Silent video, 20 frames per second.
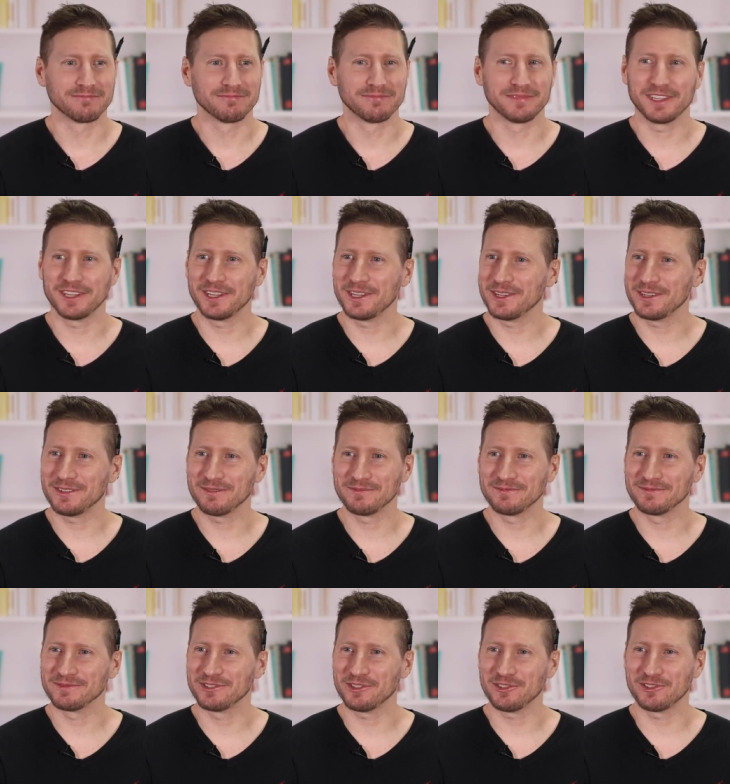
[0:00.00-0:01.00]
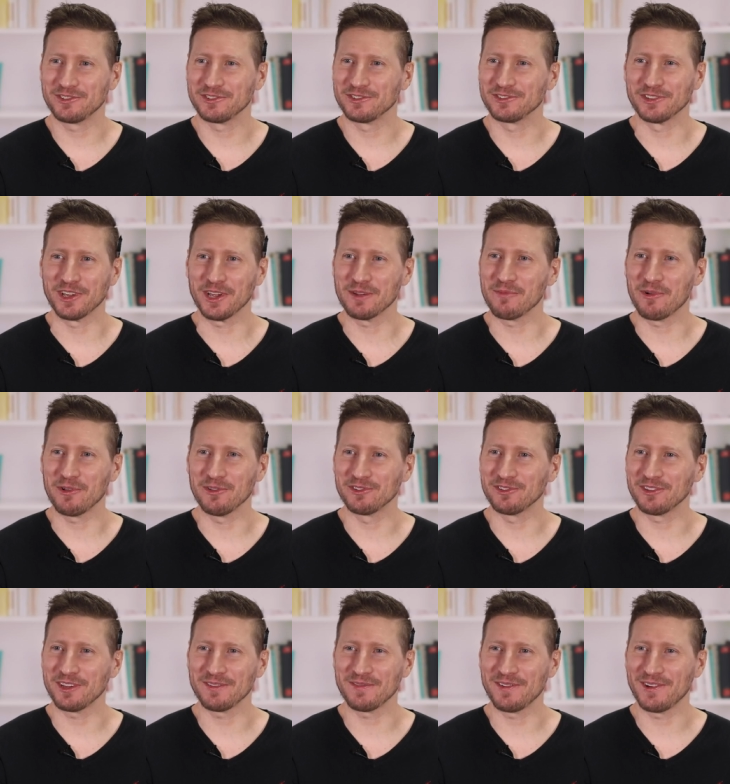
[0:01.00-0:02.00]
No. No. Same old,
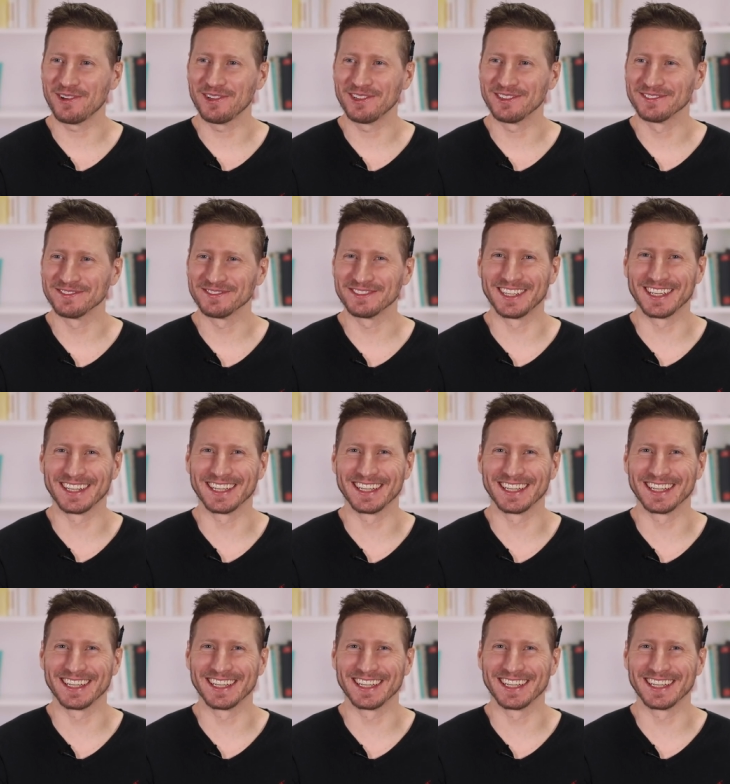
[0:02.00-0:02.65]
same yeah. old.